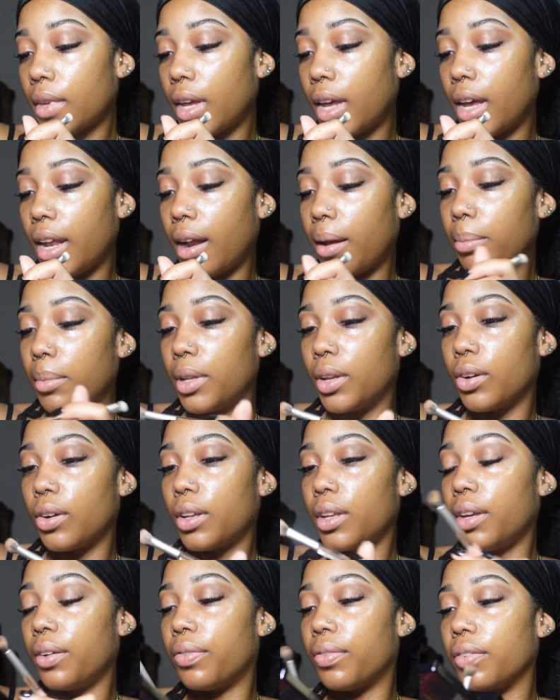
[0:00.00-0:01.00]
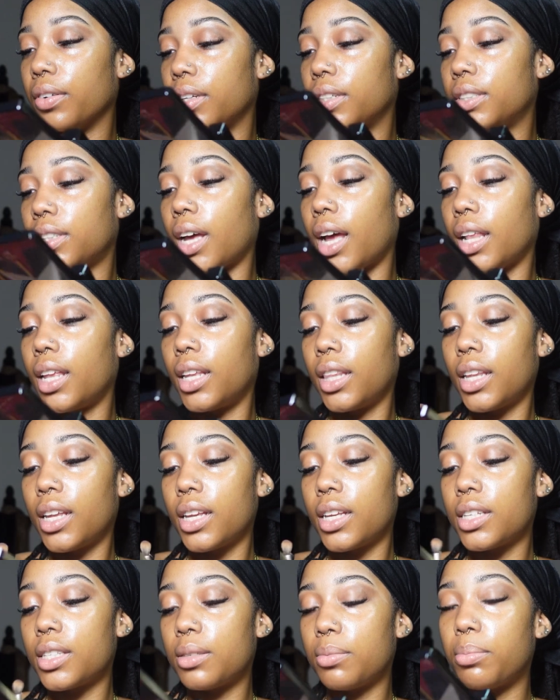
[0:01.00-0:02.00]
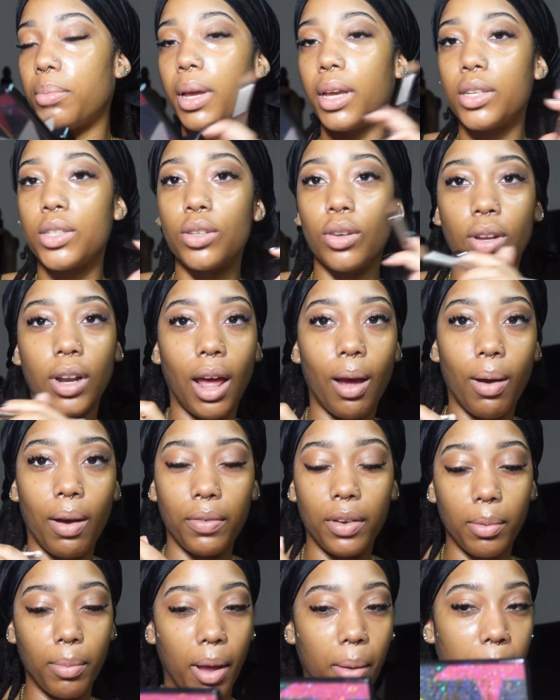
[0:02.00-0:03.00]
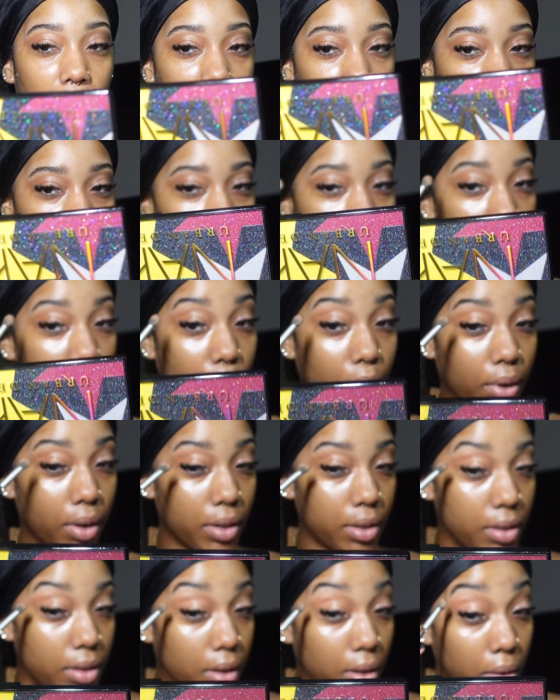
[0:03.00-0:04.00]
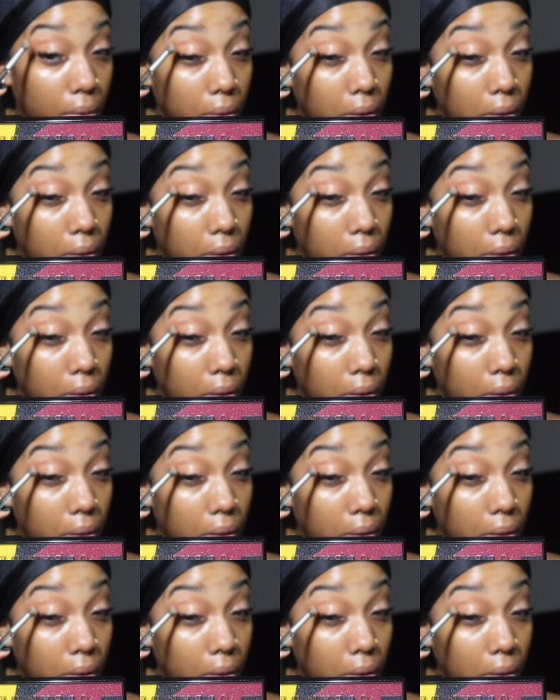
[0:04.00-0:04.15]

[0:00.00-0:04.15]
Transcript: And I'm literally freestyling this based on how I've done my makeup before, so.